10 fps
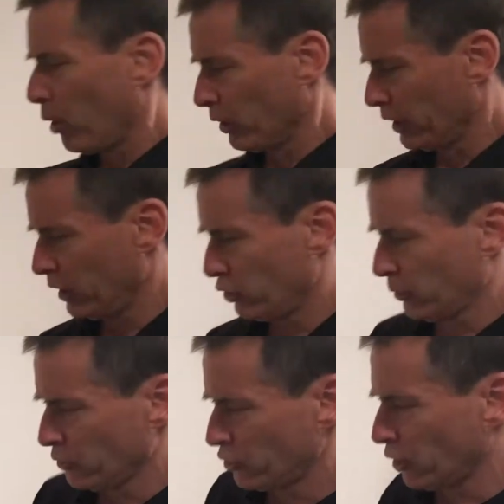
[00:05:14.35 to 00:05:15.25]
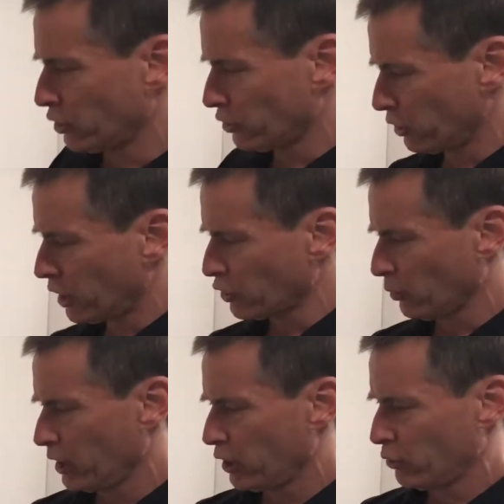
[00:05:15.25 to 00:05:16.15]
Polyhedrons, such as a
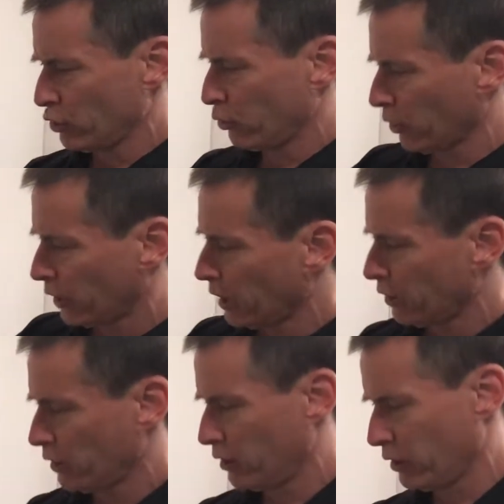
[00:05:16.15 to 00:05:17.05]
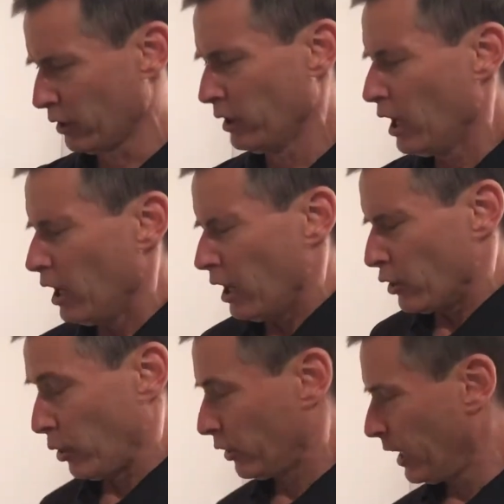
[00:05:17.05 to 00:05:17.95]
tetrahedron, truncated into the
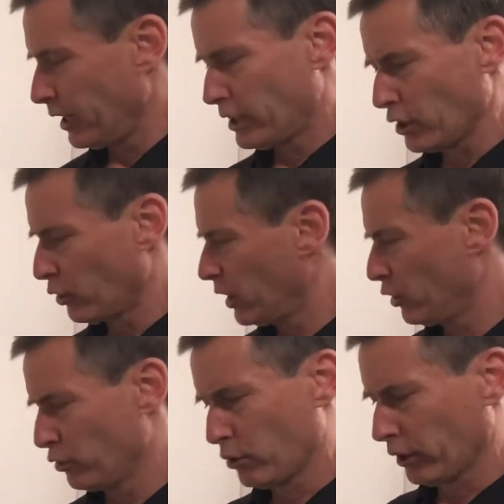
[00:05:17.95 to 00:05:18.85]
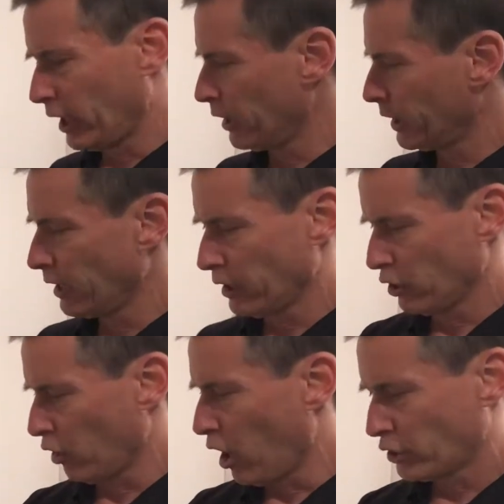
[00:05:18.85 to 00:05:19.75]
truncated tetrahedron, truncated again
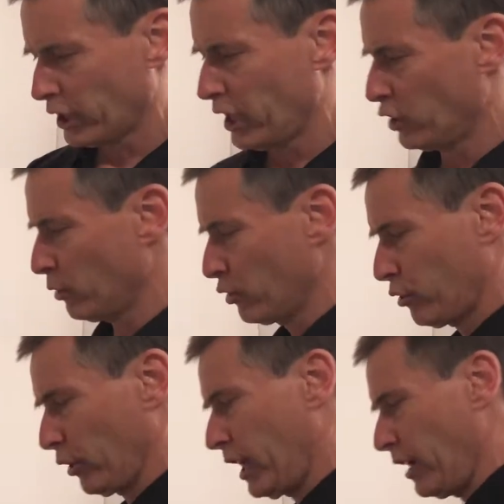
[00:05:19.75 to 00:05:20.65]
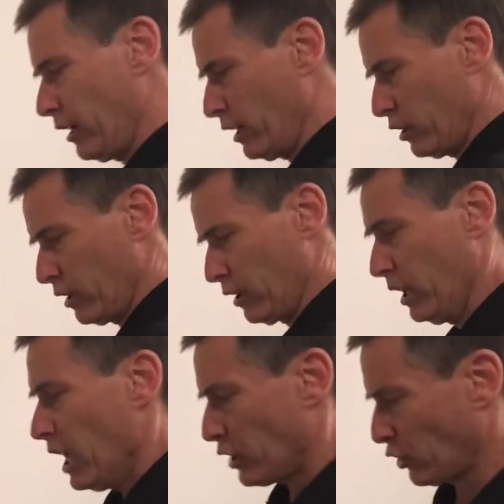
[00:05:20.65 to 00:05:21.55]
into the octahedron, truncated into
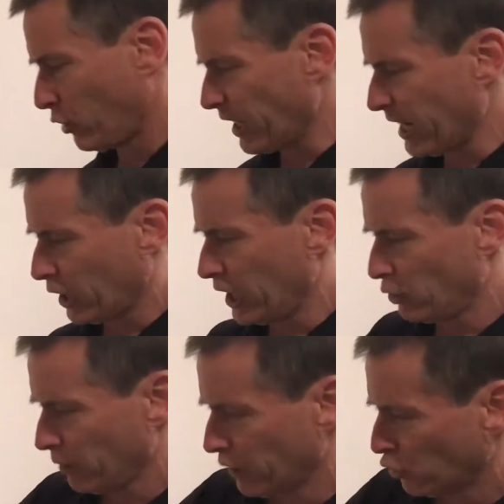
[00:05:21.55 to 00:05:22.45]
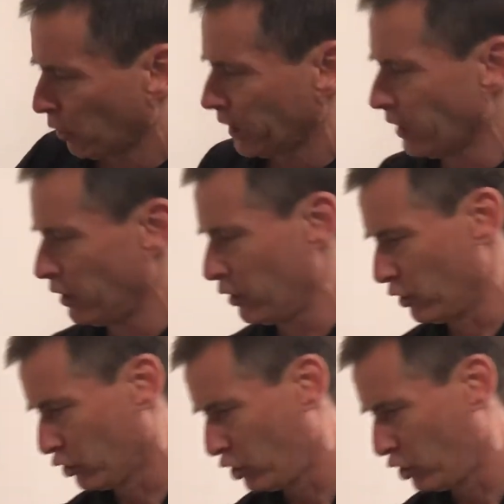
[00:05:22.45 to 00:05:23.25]
the tetracadecahedron, then truncated into the